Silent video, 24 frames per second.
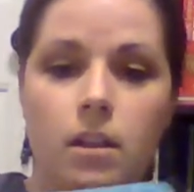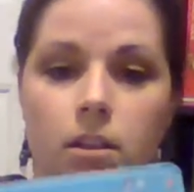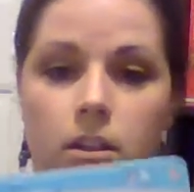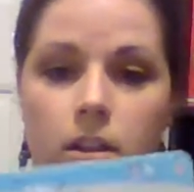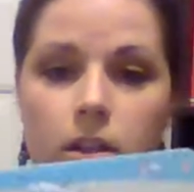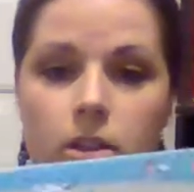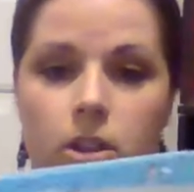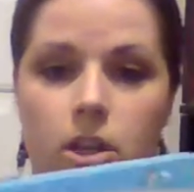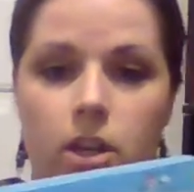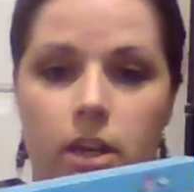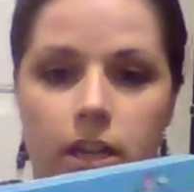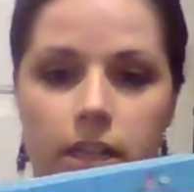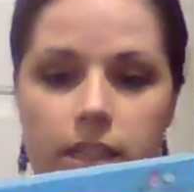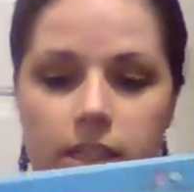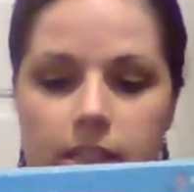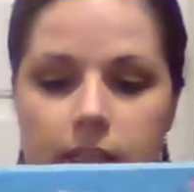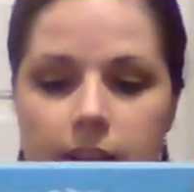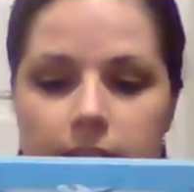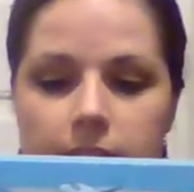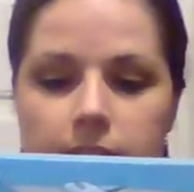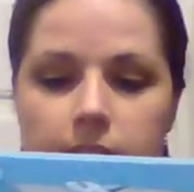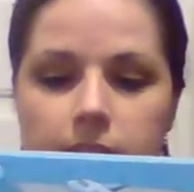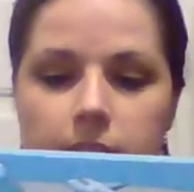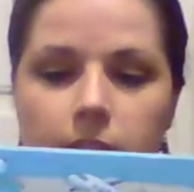the Look
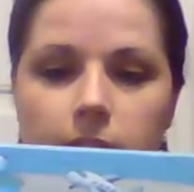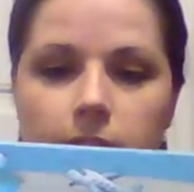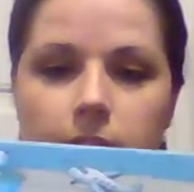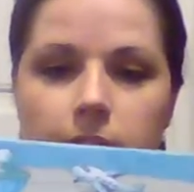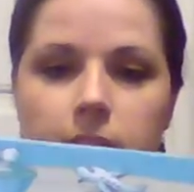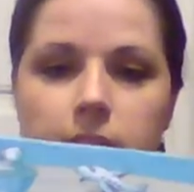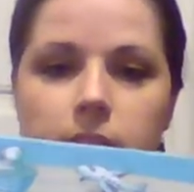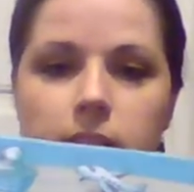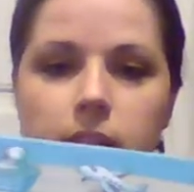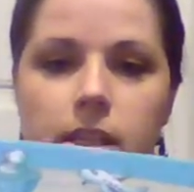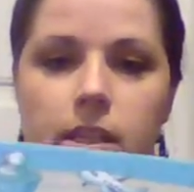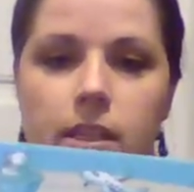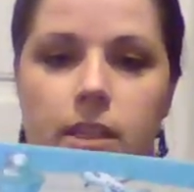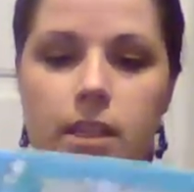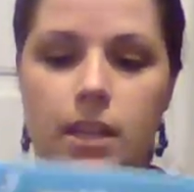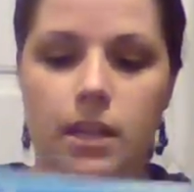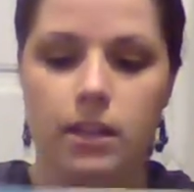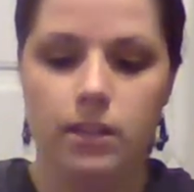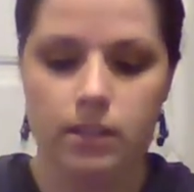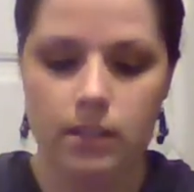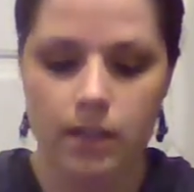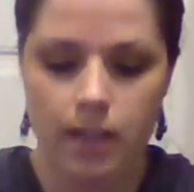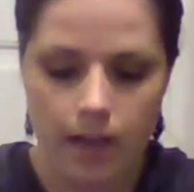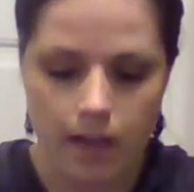Inside series.
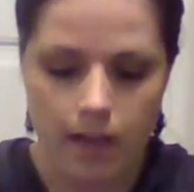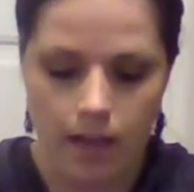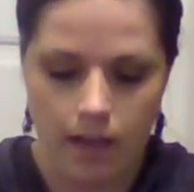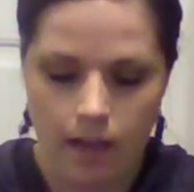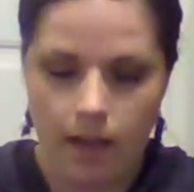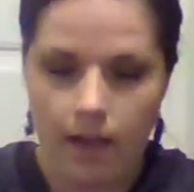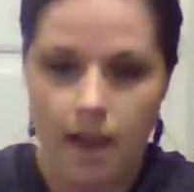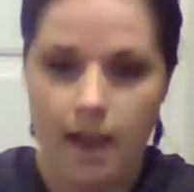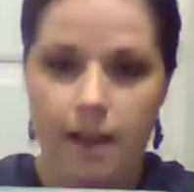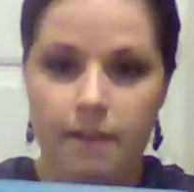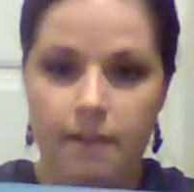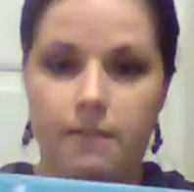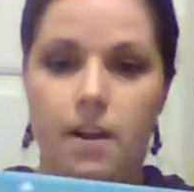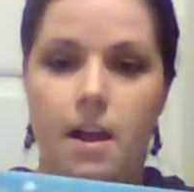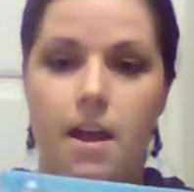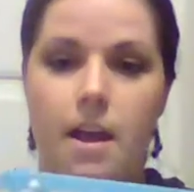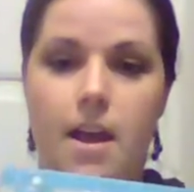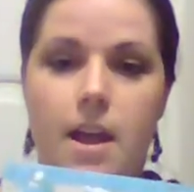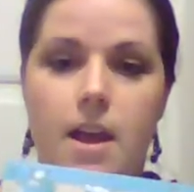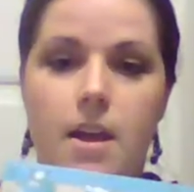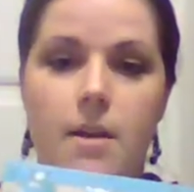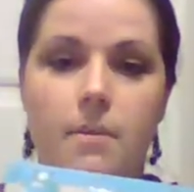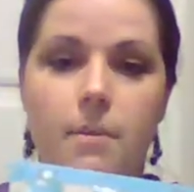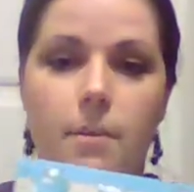There's I've
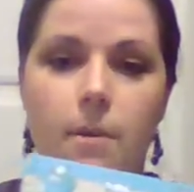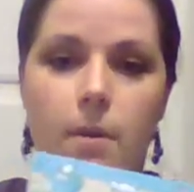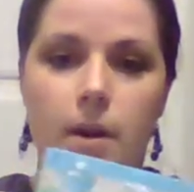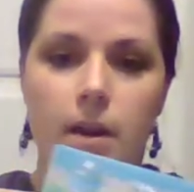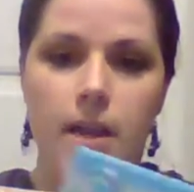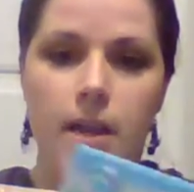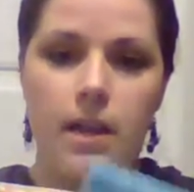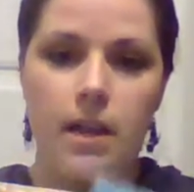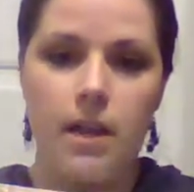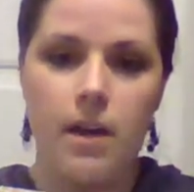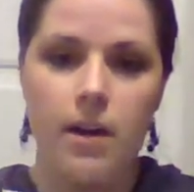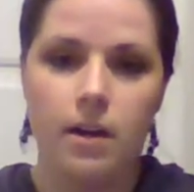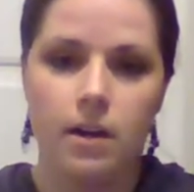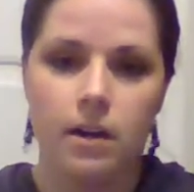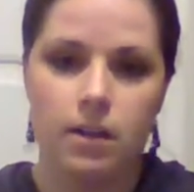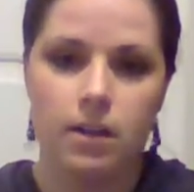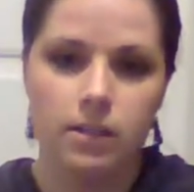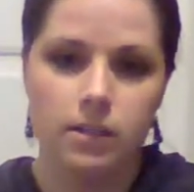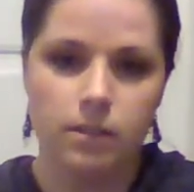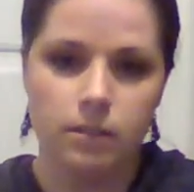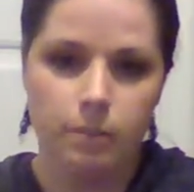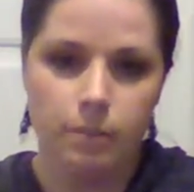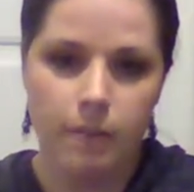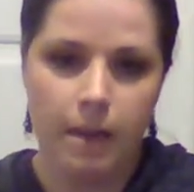got Airport here,
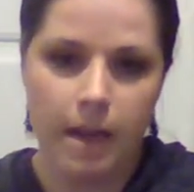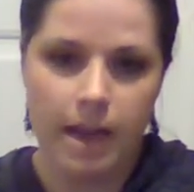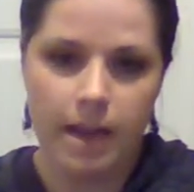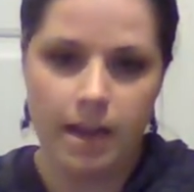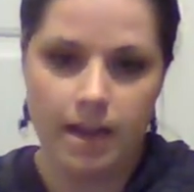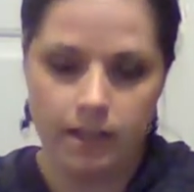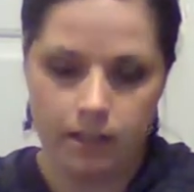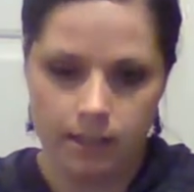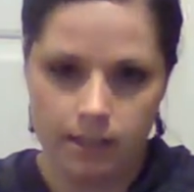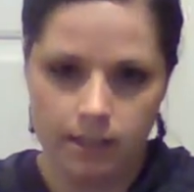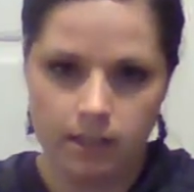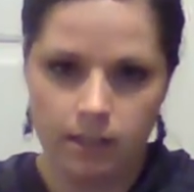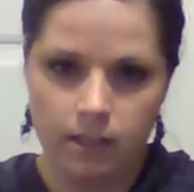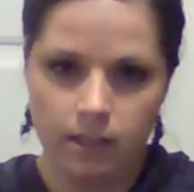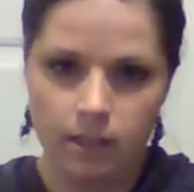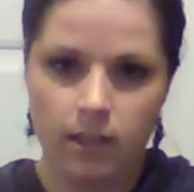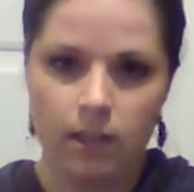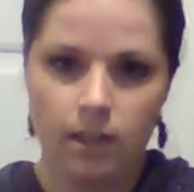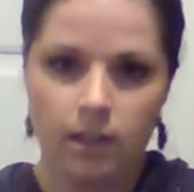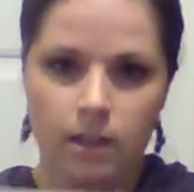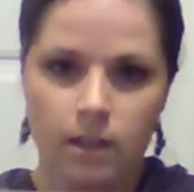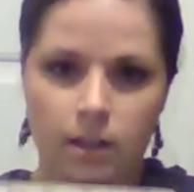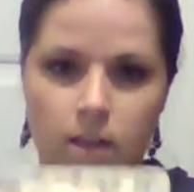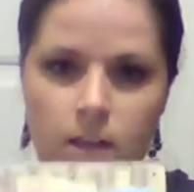Space,
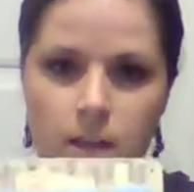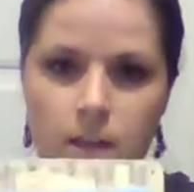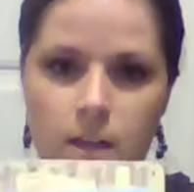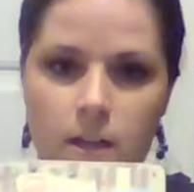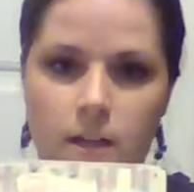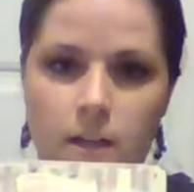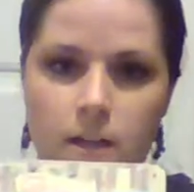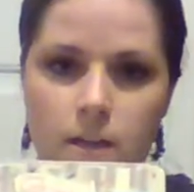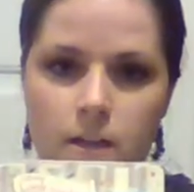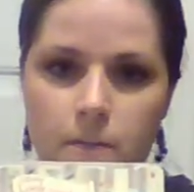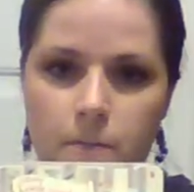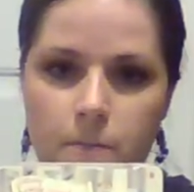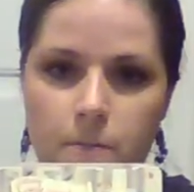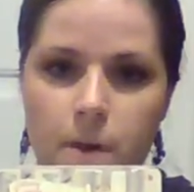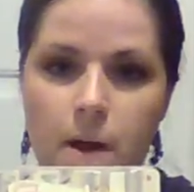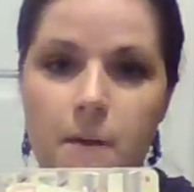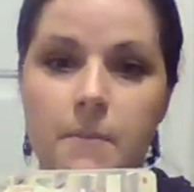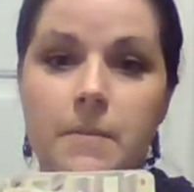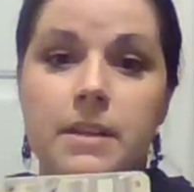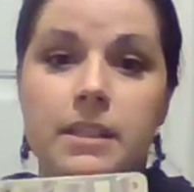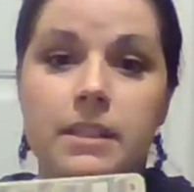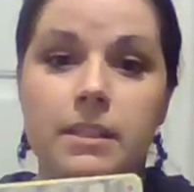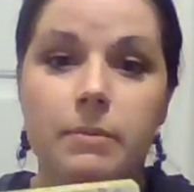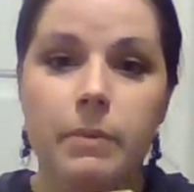
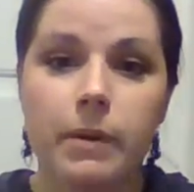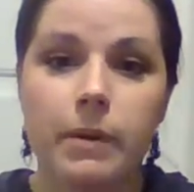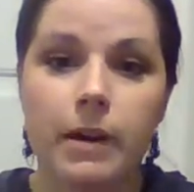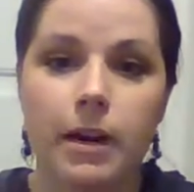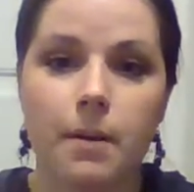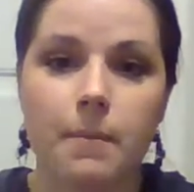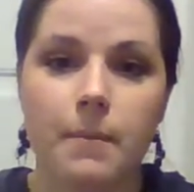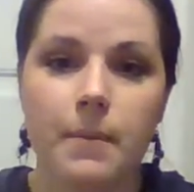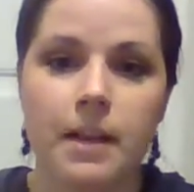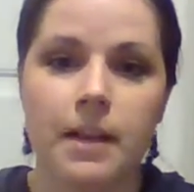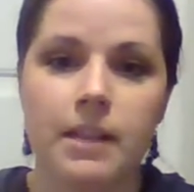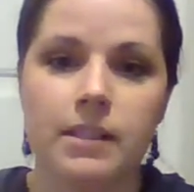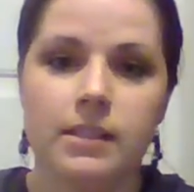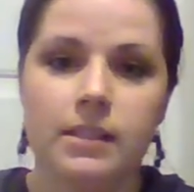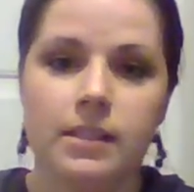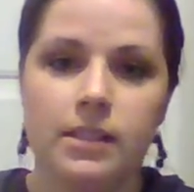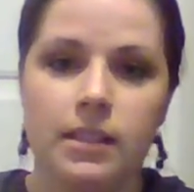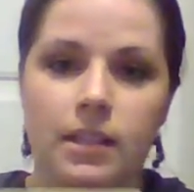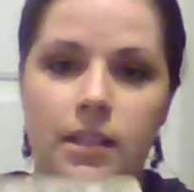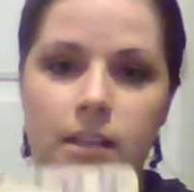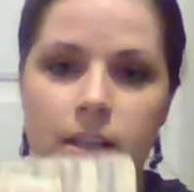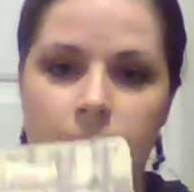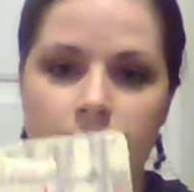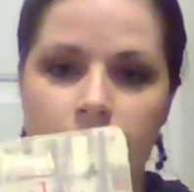Mummies and Pyramids,
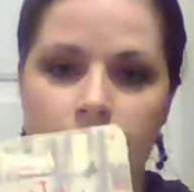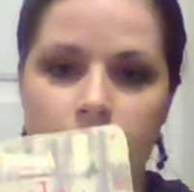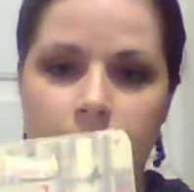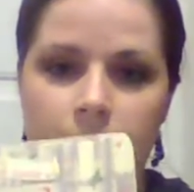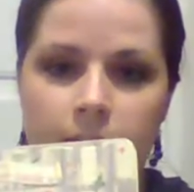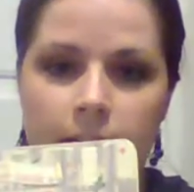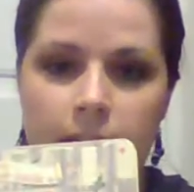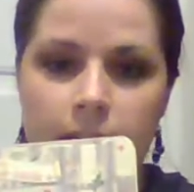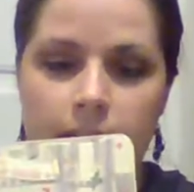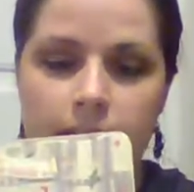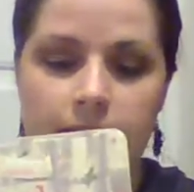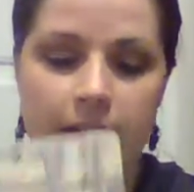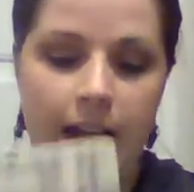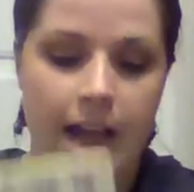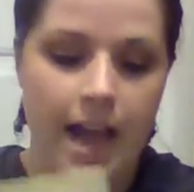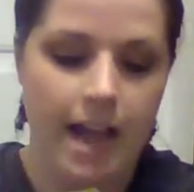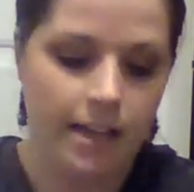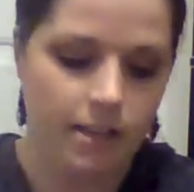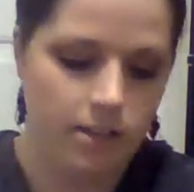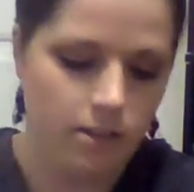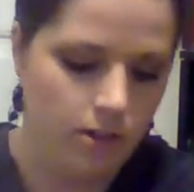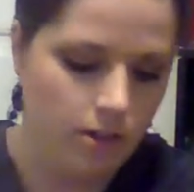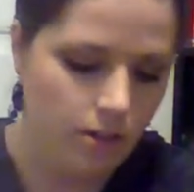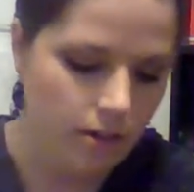and
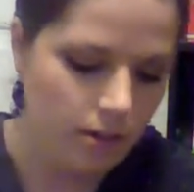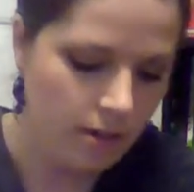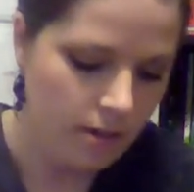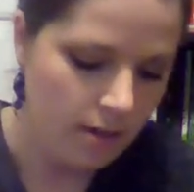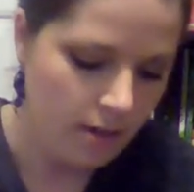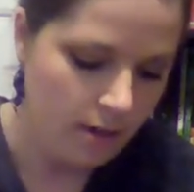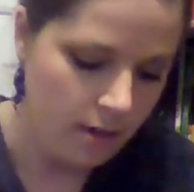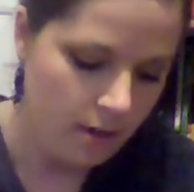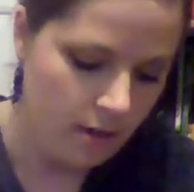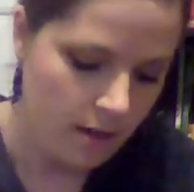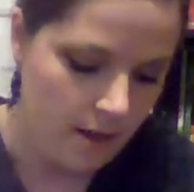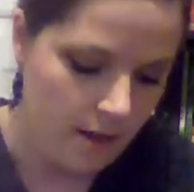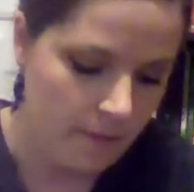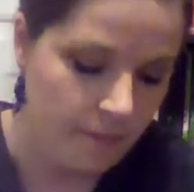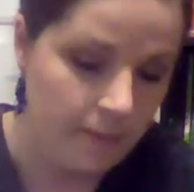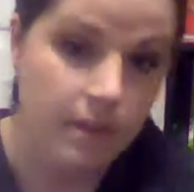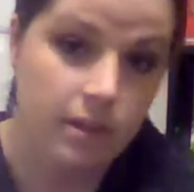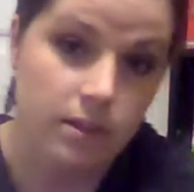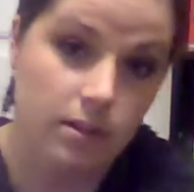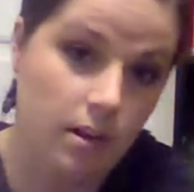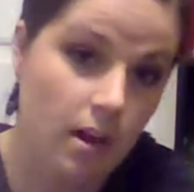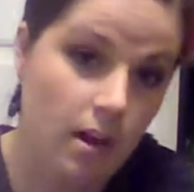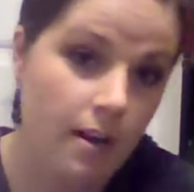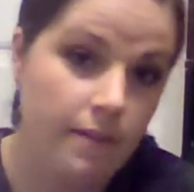Castle. Um,
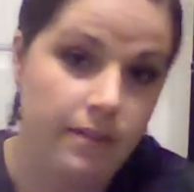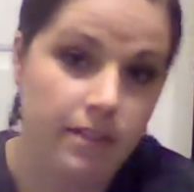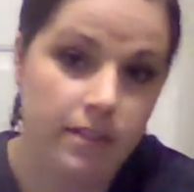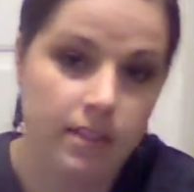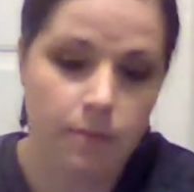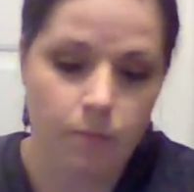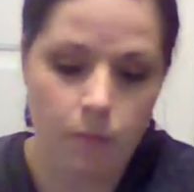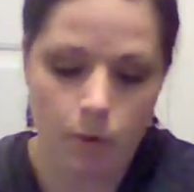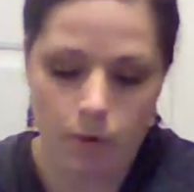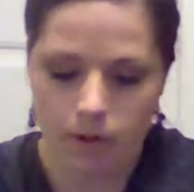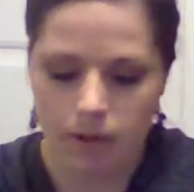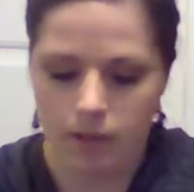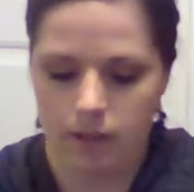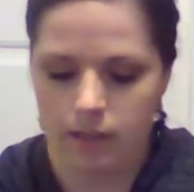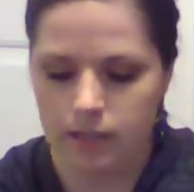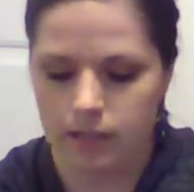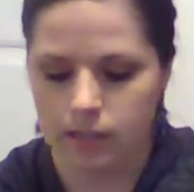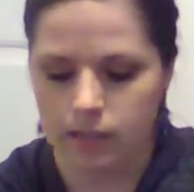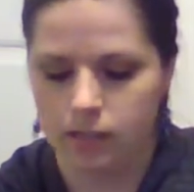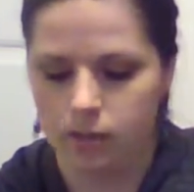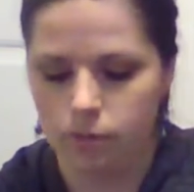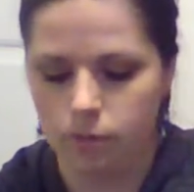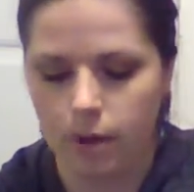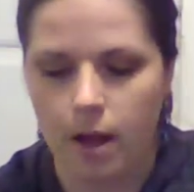there's obviously more than
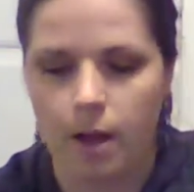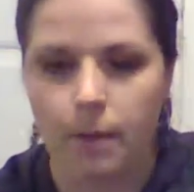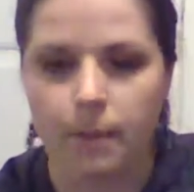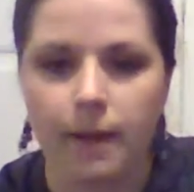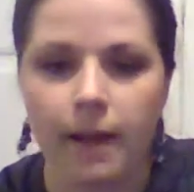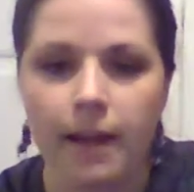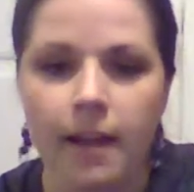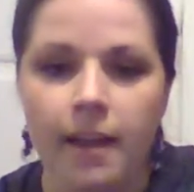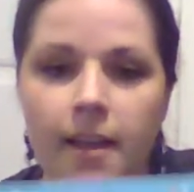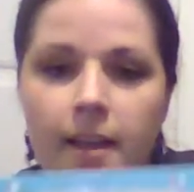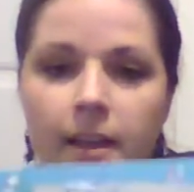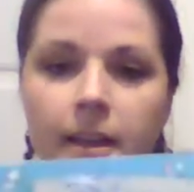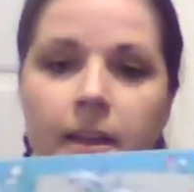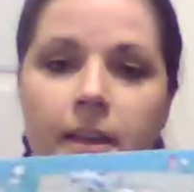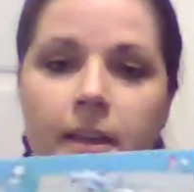this as well, but